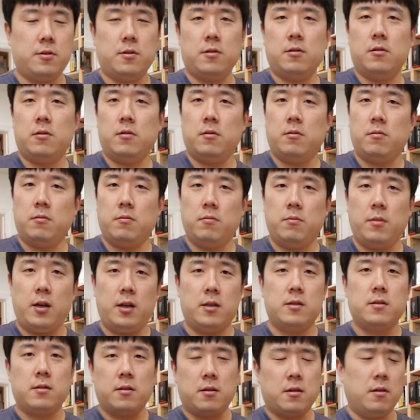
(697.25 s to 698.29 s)
so
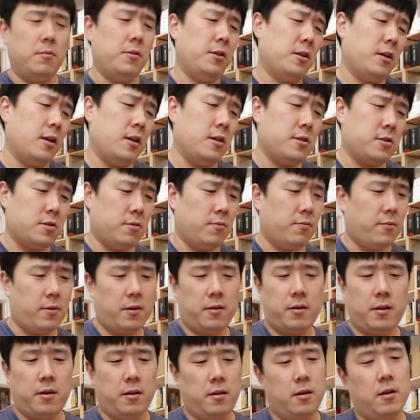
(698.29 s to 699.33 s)
makes the communication
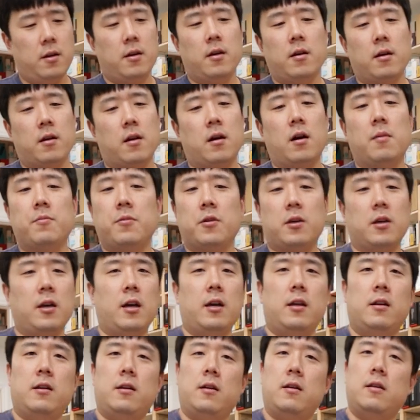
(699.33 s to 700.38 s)
very
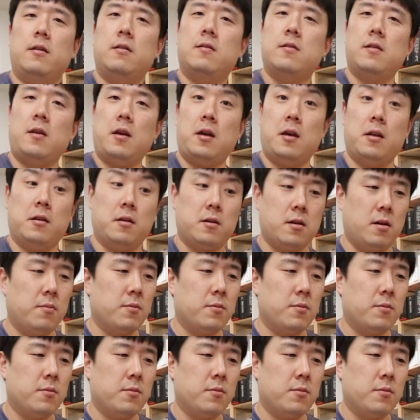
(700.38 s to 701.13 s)
complicated and